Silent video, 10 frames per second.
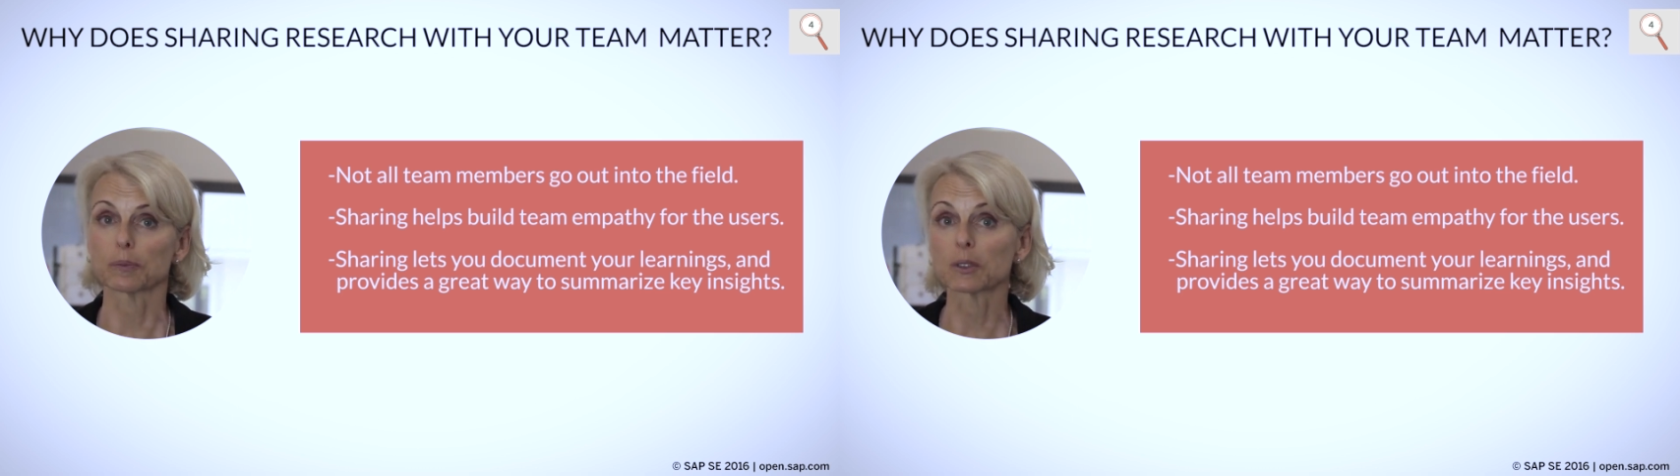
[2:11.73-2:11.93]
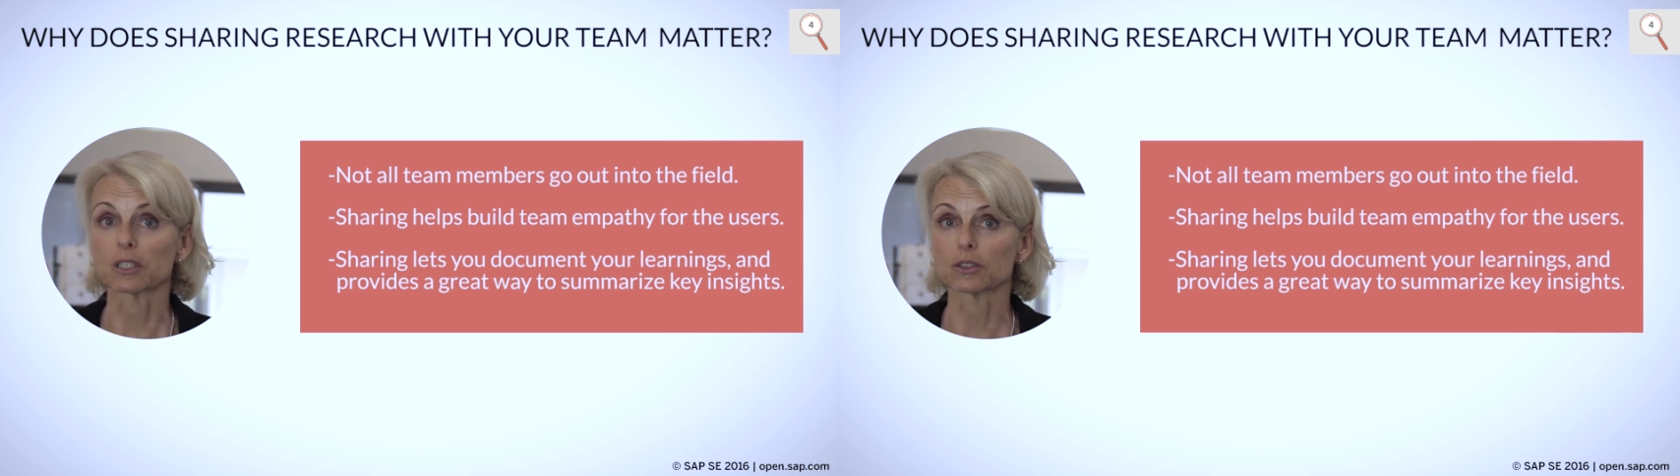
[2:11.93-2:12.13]

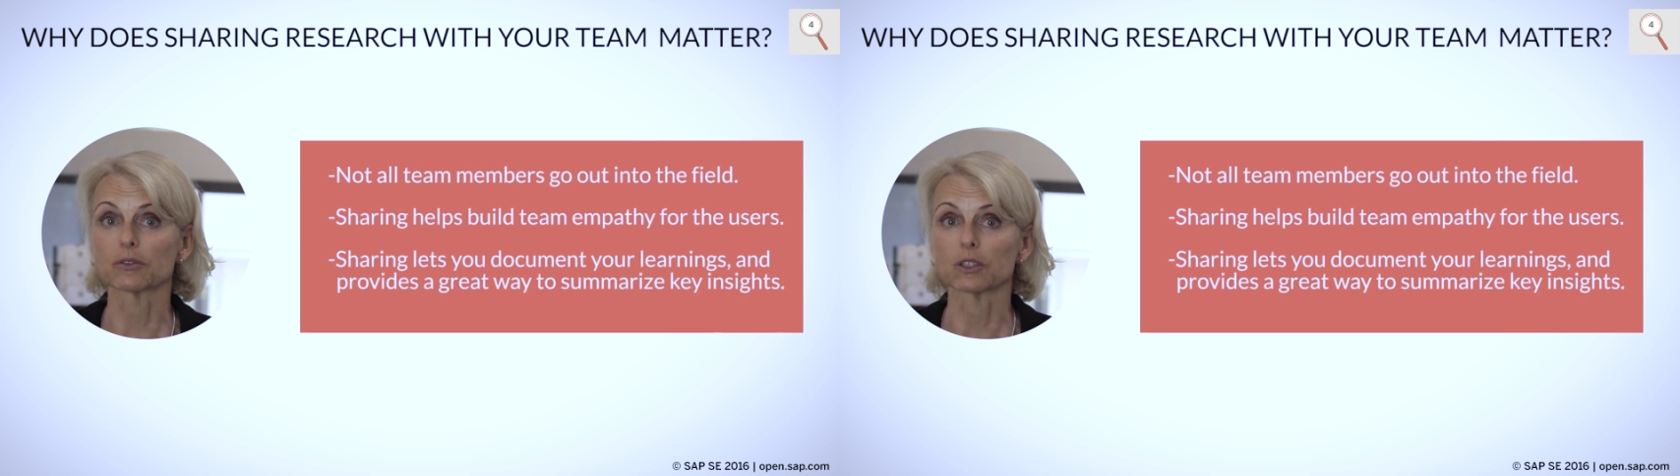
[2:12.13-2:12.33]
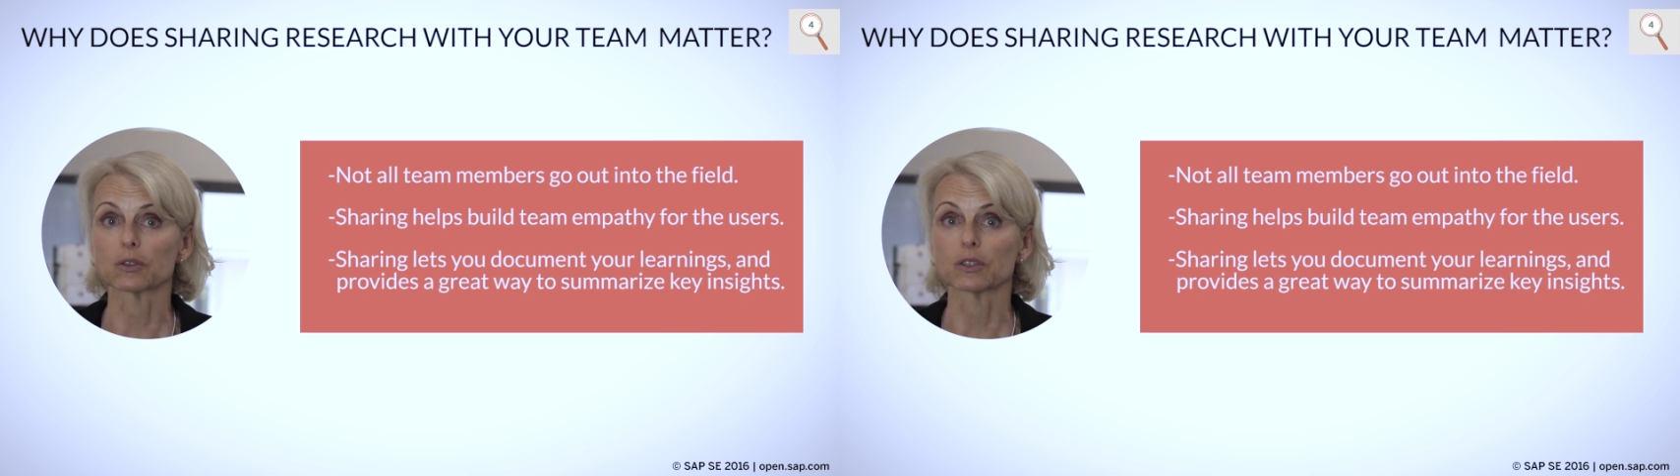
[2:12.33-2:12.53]
from the
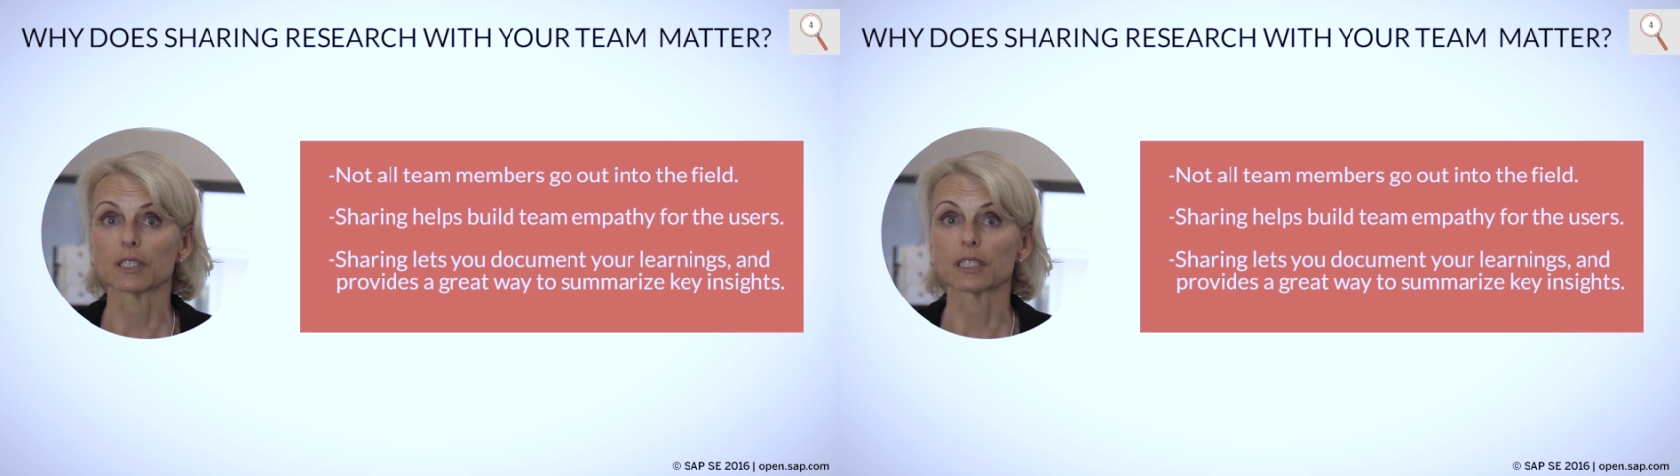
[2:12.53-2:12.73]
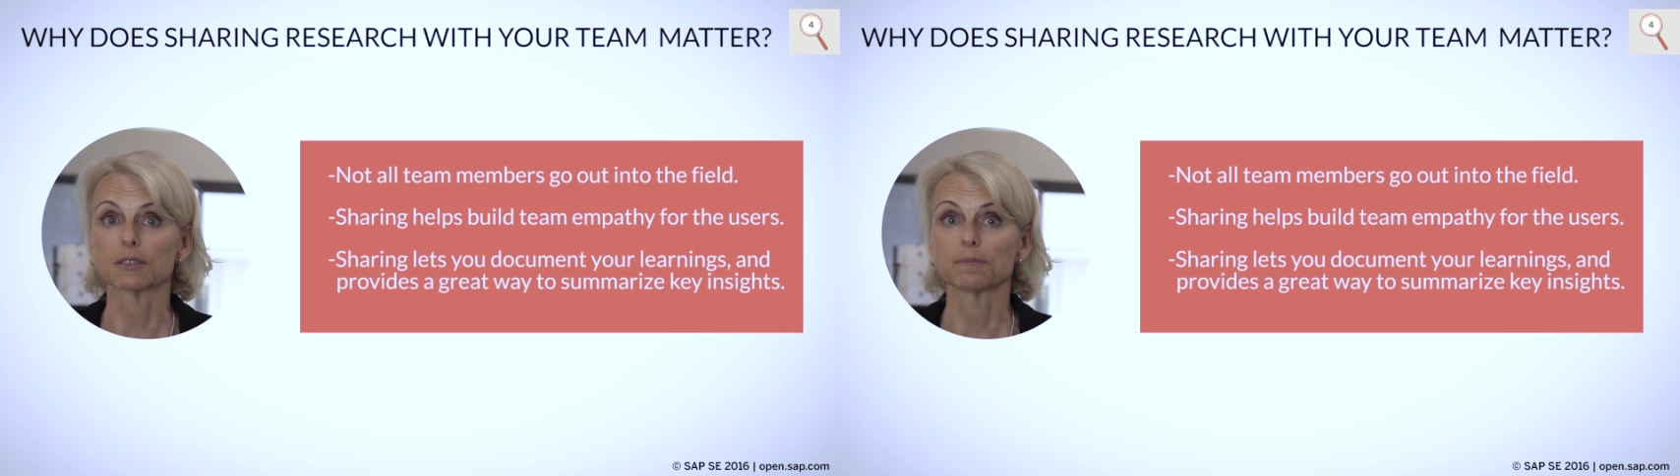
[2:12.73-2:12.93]
interviews
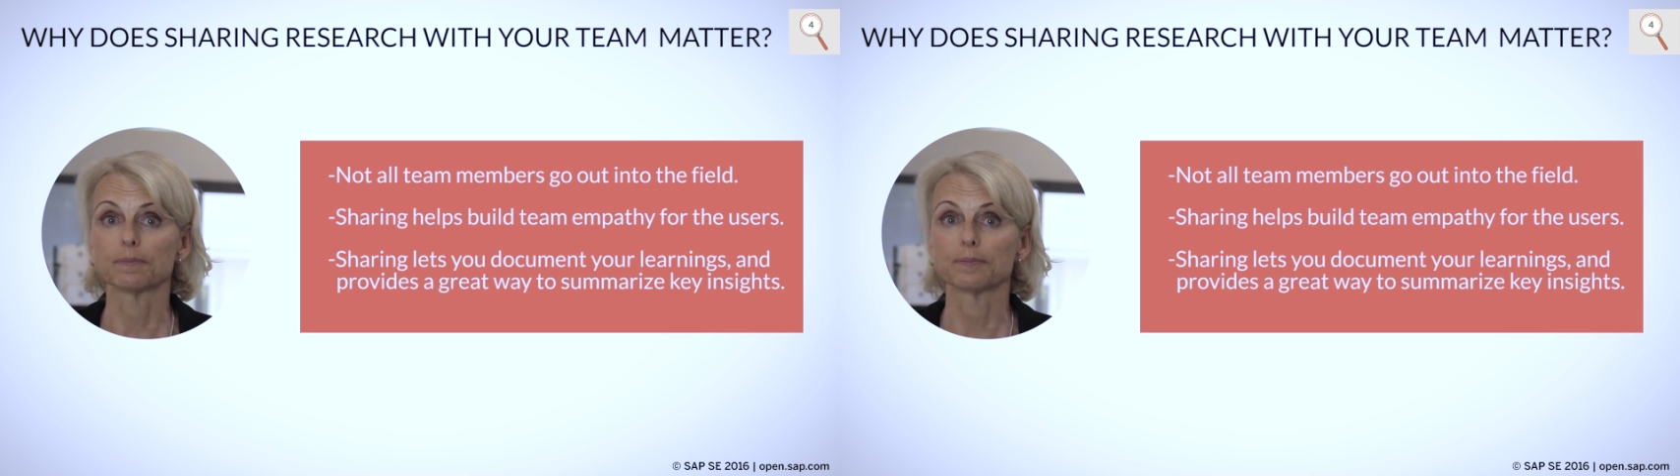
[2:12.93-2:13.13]
you did.